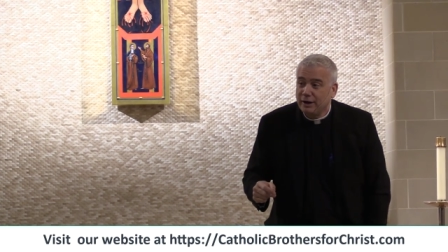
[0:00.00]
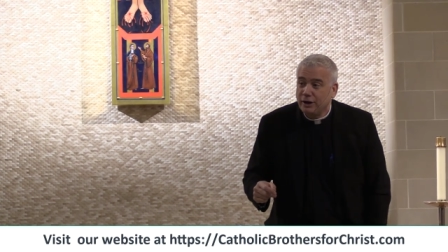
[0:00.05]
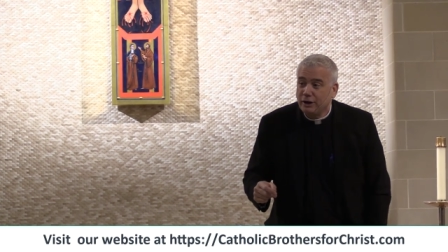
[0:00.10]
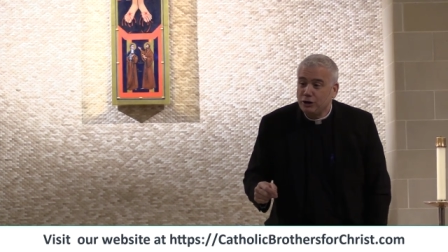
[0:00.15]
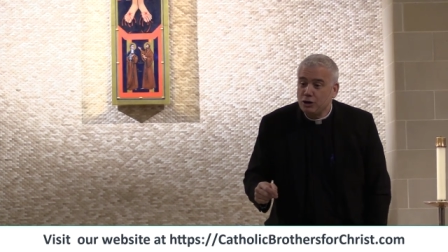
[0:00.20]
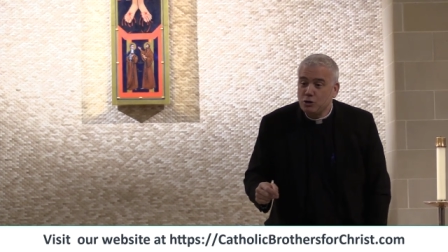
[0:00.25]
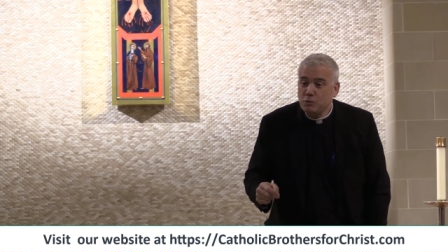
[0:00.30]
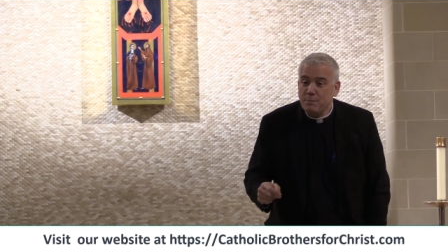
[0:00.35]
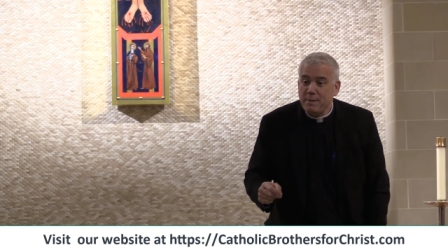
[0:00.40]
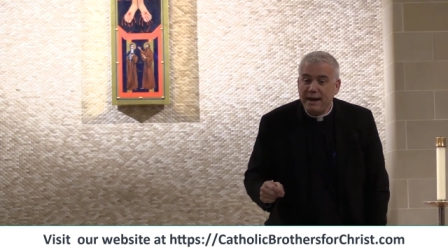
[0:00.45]

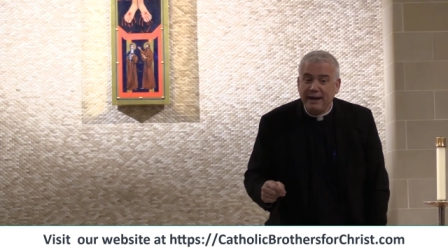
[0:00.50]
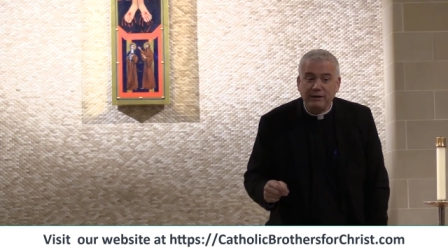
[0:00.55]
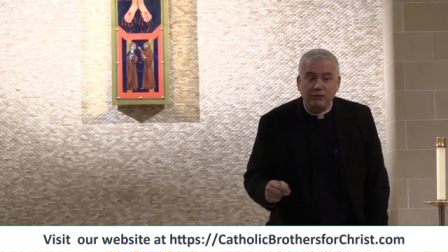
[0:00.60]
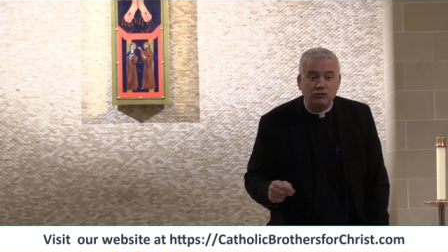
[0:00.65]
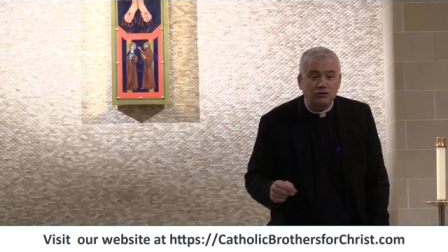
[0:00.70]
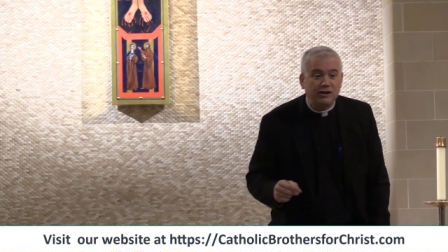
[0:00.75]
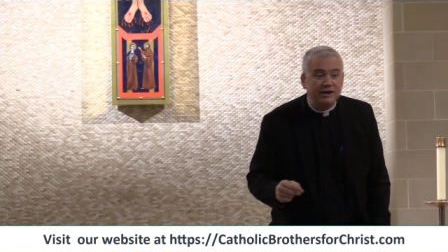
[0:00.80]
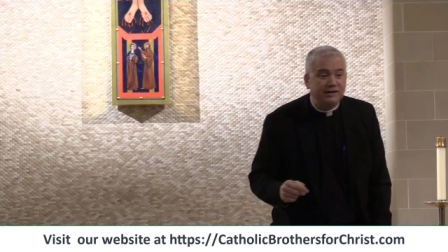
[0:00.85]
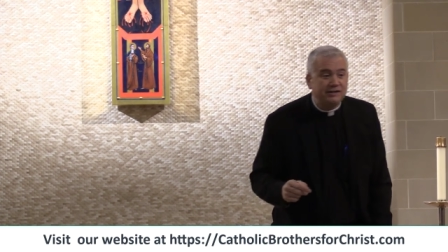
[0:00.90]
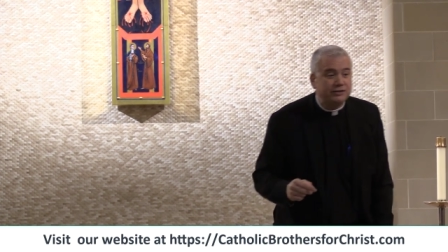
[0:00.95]
You make
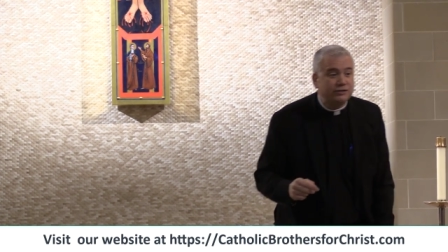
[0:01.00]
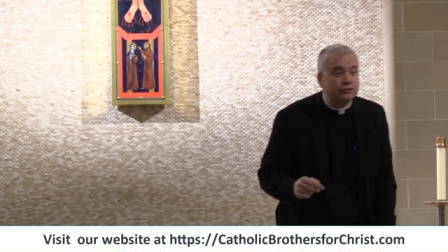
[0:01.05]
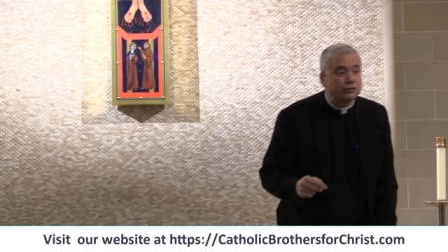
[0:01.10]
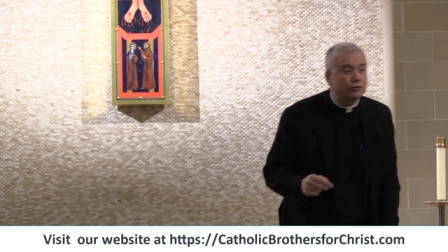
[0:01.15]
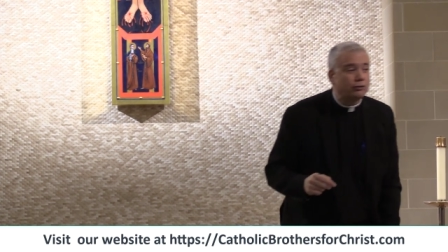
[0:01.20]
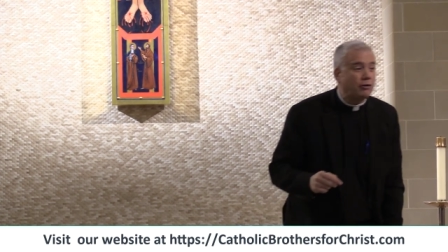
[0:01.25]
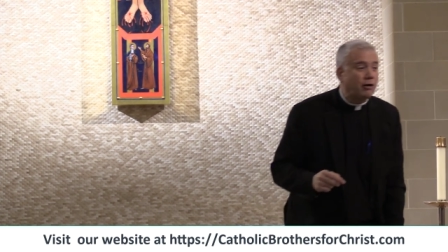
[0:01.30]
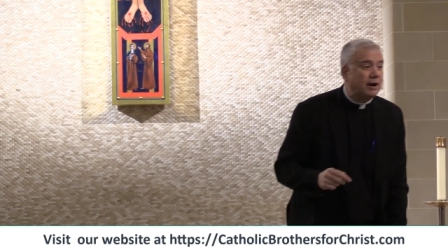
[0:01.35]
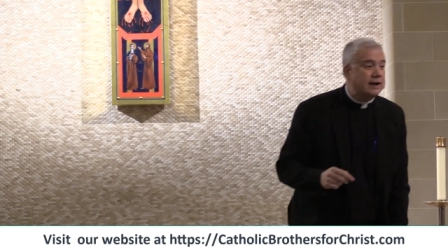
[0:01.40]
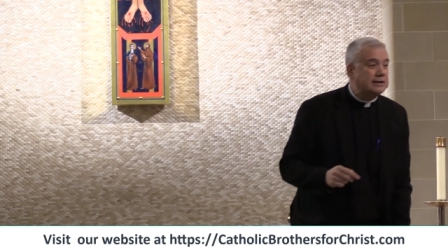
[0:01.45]
Jesus
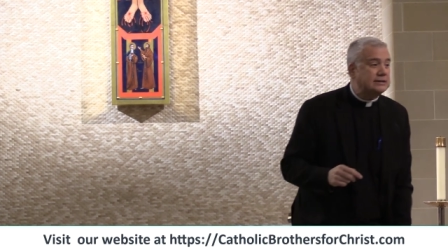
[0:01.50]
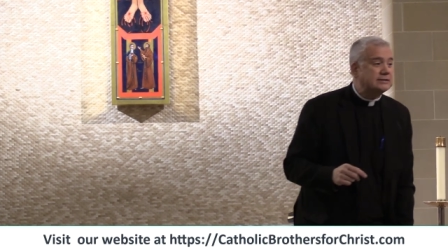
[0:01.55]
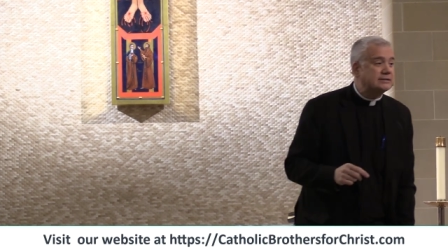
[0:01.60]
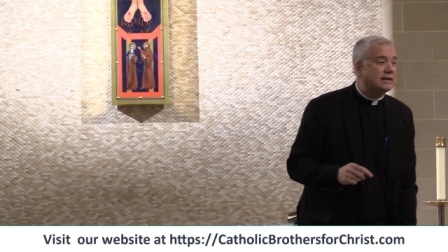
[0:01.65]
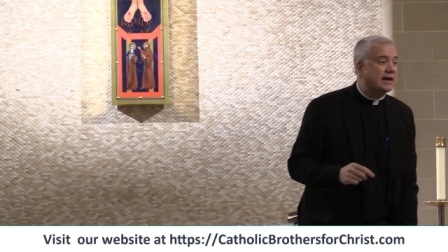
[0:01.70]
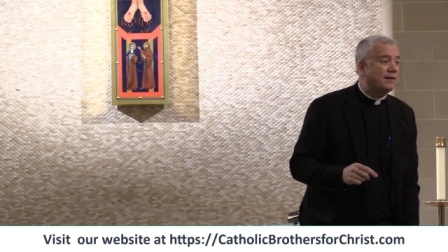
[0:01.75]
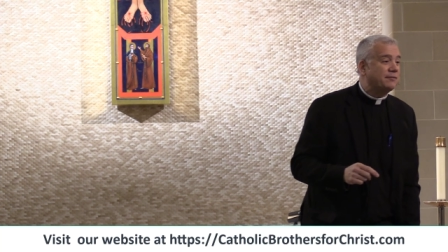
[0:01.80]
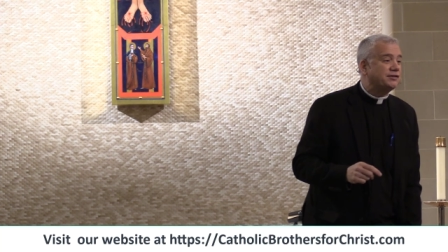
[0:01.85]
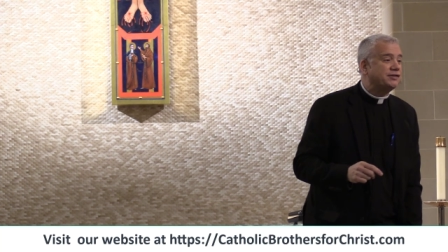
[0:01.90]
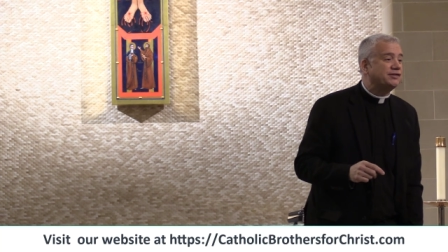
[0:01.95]

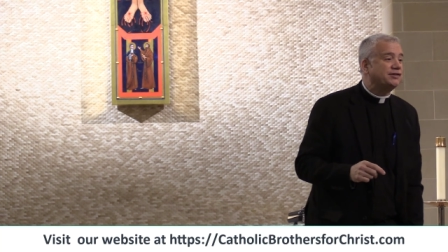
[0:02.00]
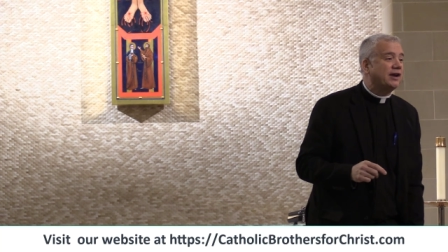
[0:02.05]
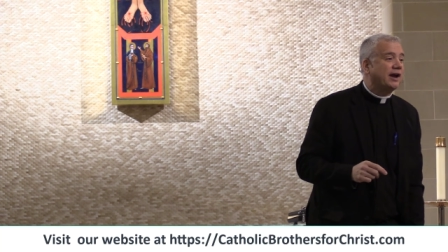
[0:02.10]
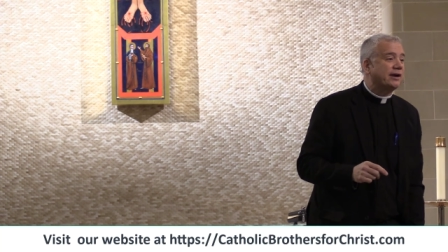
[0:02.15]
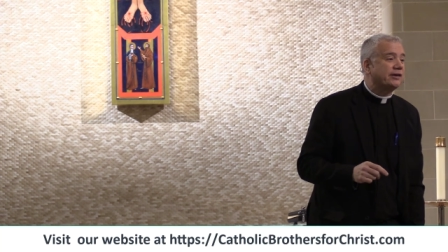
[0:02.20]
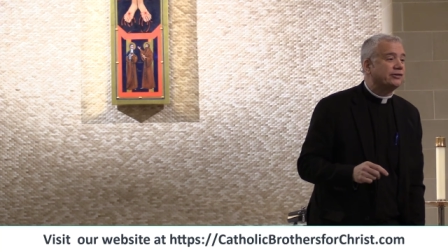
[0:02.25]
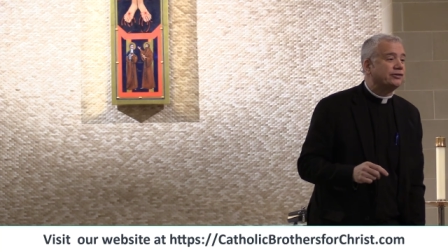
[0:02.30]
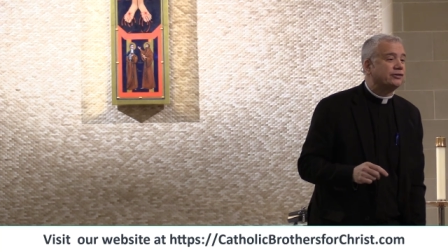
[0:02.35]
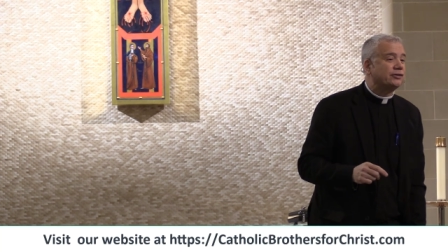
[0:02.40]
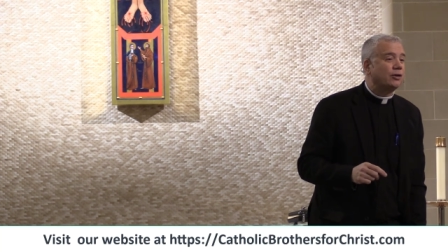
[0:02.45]
Christ have
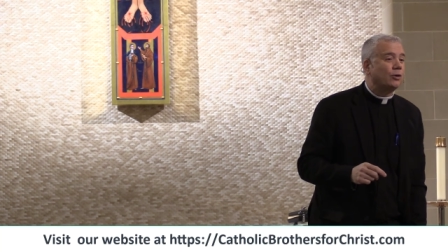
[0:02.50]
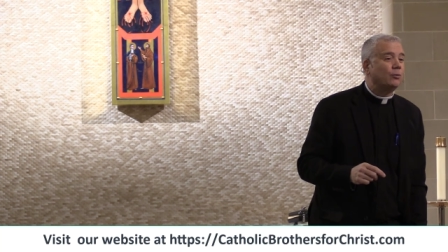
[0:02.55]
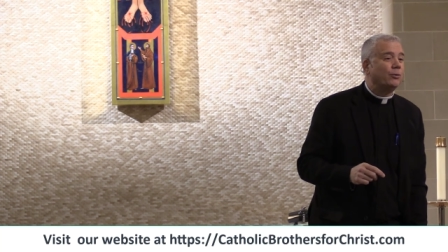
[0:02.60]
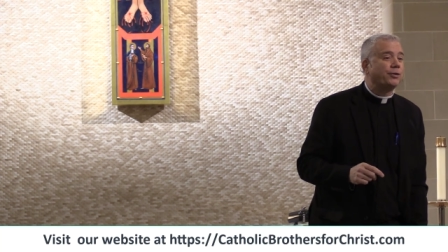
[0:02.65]
sex